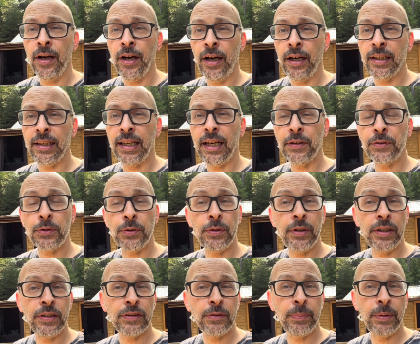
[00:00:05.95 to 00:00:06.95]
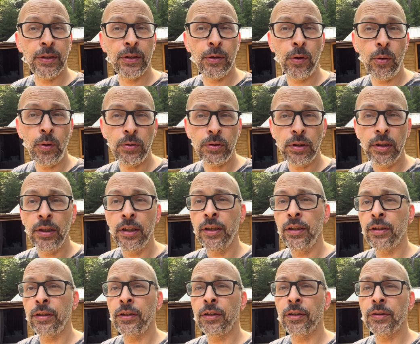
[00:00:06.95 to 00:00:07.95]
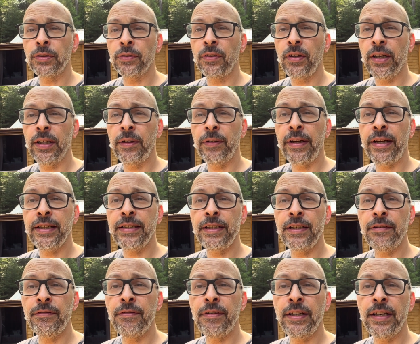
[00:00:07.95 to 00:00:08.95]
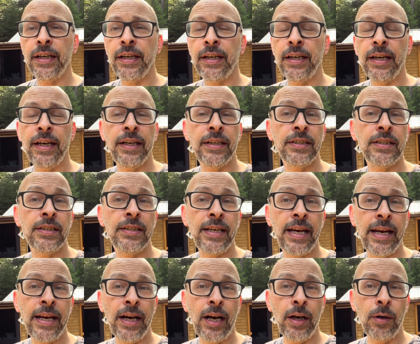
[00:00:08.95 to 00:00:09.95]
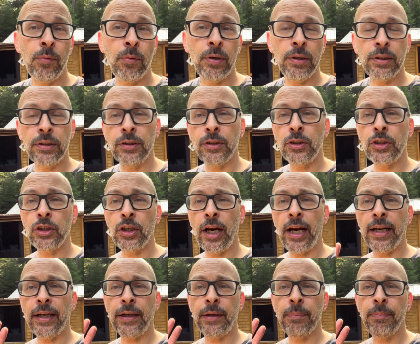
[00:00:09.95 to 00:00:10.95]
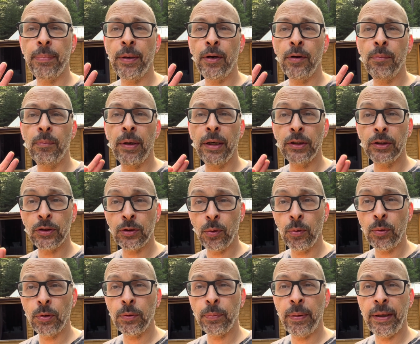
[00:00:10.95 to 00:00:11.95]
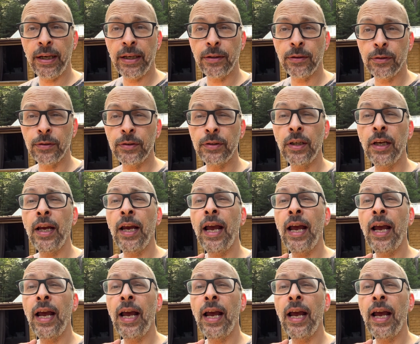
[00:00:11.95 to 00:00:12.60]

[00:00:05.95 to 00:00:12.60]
The last few days have been cold. The girls have gone out ATVing, and today I wanted to chat about my solar panels,